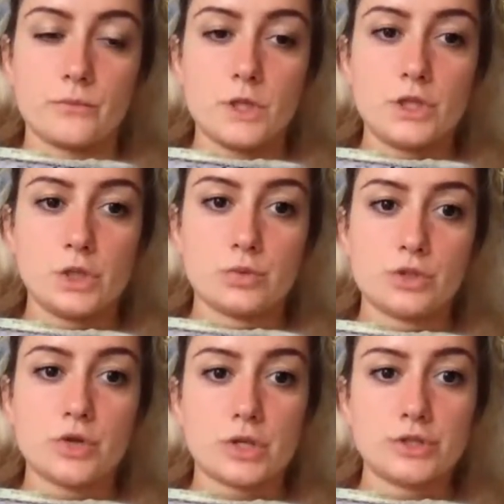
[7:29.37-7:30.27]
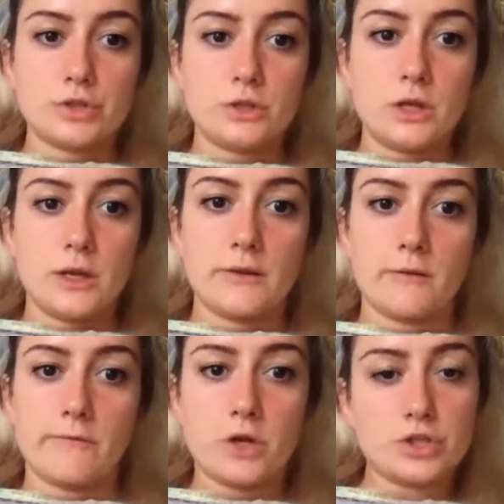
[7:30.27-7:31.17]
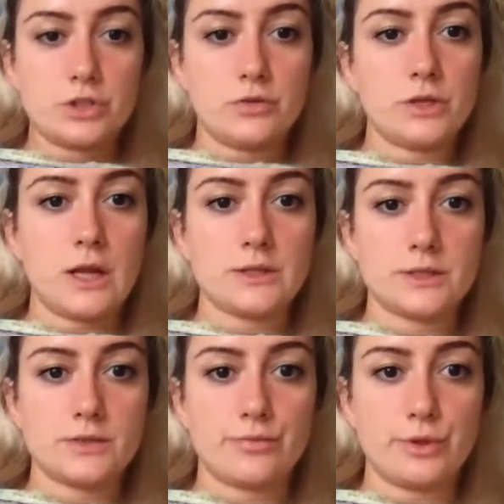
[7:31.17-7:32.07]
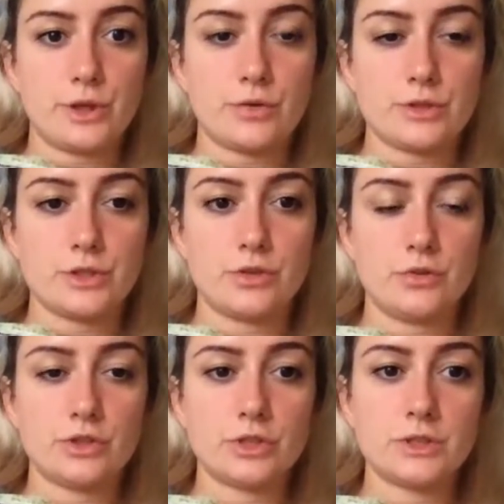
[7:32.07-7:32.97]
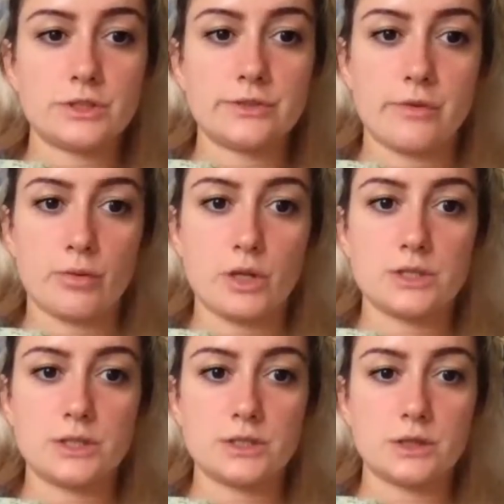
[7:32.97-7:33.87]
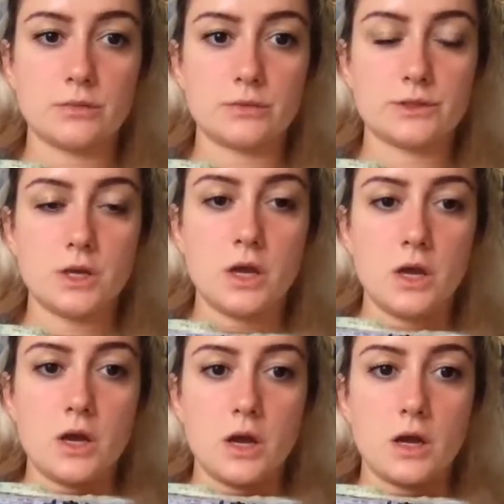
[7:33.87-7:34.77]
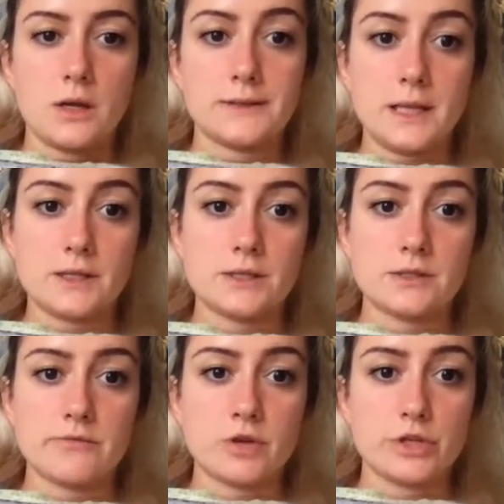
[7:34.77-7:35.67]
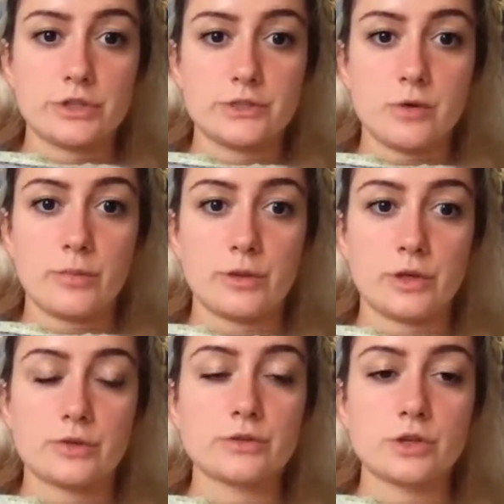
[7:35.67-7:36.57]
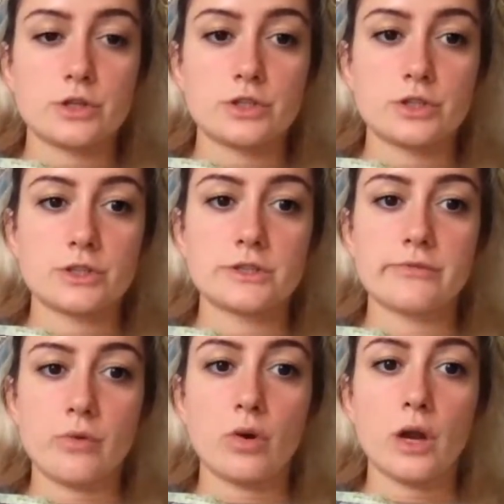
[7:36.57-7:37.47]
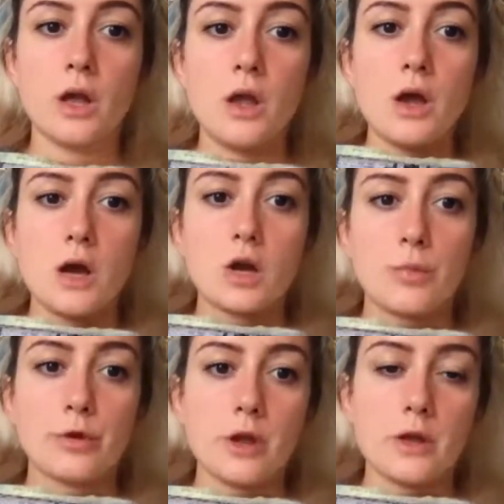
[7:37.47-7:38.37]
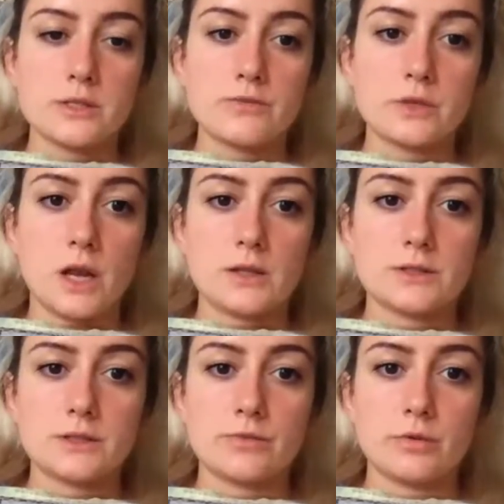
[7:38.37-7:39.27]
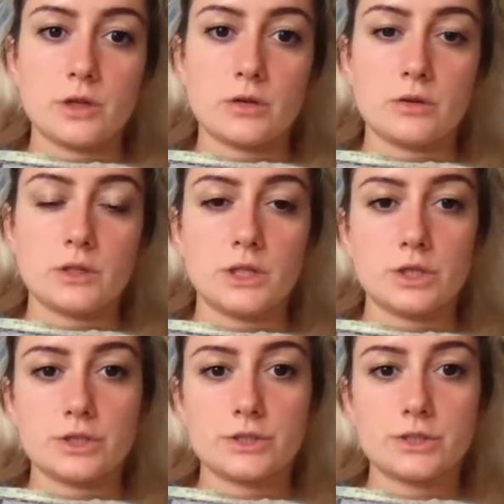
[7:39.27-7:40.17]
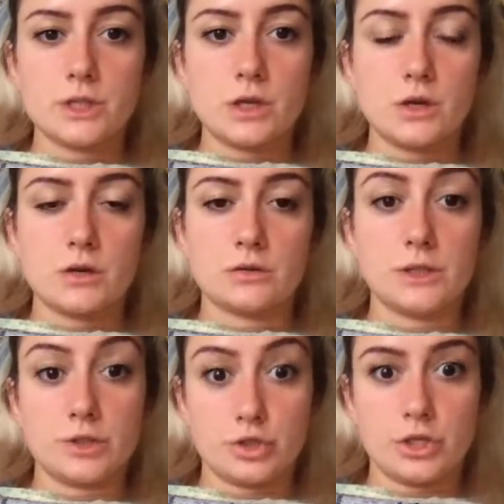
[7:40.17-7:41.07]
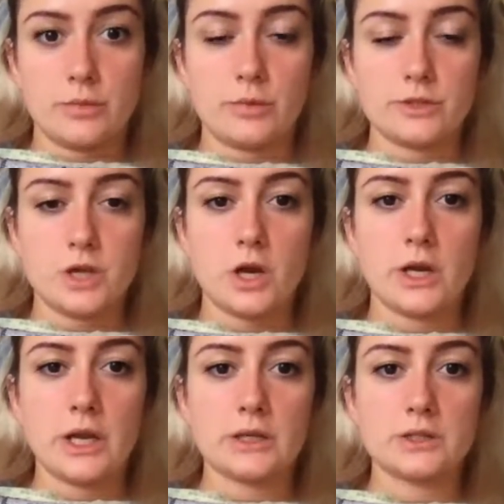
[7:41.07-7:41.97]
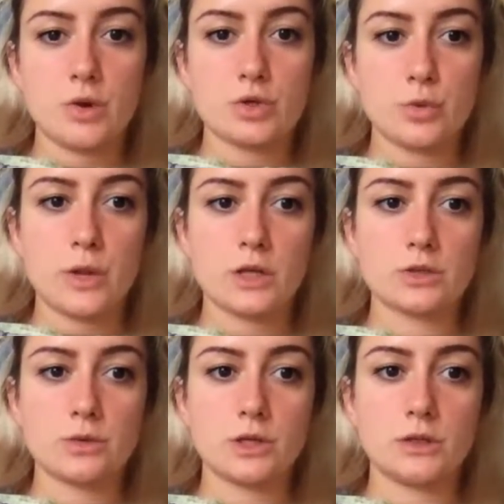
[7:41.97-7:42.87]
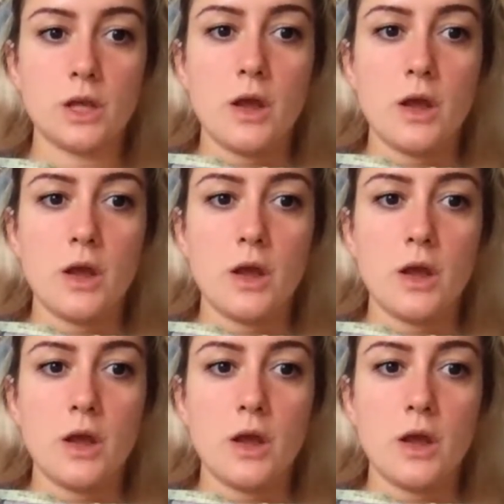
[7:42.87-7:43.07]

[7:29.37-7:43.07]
2. Structural and functional analysis of political institutions. 3. Systems analysis of large and small political structures. 4. A comprehensive analysis of political leadership, and social management.